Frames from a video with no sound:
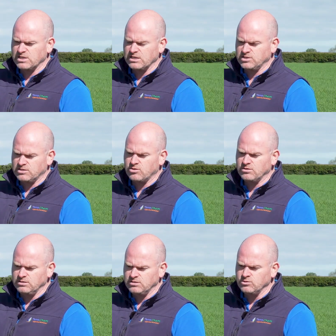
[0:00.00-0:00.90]
stage
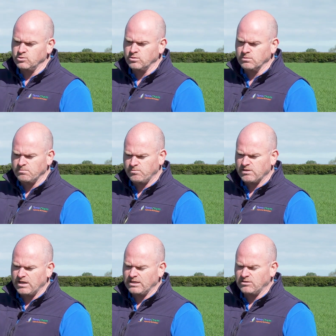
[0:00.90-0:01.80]
32
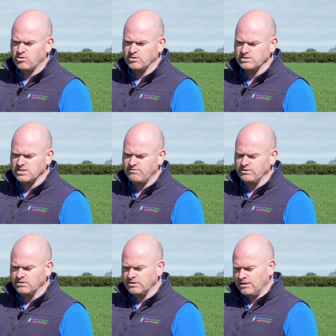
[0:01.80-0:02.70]
and
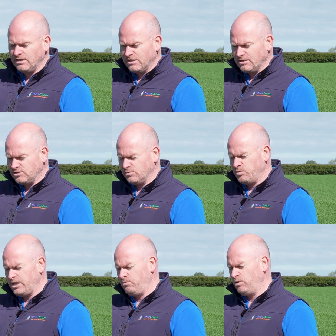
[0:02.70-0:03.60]
37. Some
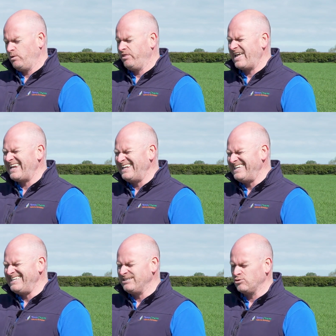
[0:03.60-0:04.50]
people will then
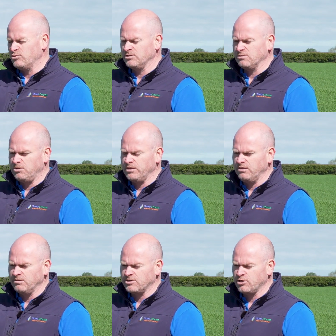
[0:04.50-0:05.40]
lean towards
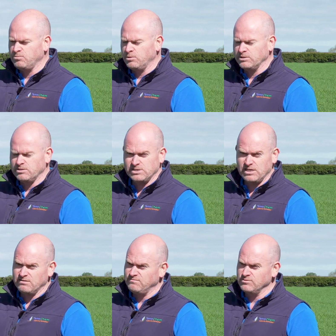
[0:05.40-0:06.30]
applying the Terpal with the
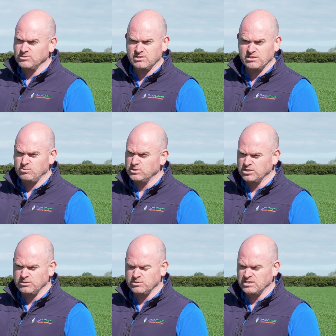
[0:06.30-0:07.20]
second fungicide, which
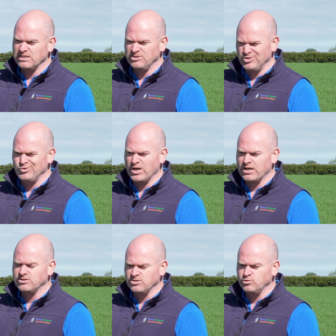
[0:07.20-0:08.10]
I would say do
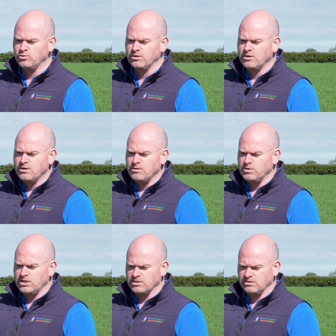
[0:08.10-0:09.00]
not do,
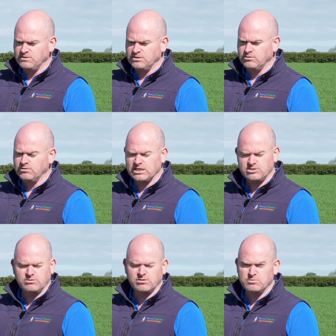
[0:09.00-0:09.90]
because if you do
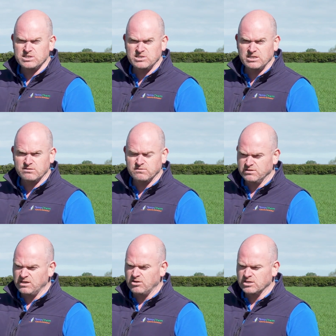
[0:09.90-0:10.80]
that, you're going to miss the interval.
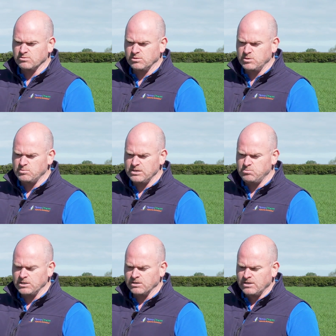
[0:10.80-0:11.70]
The awns will be
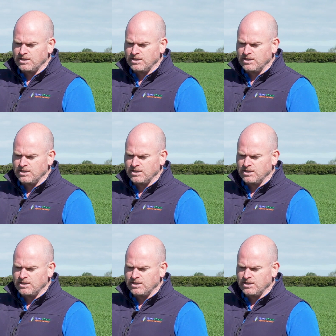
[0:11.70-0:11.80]
peeping.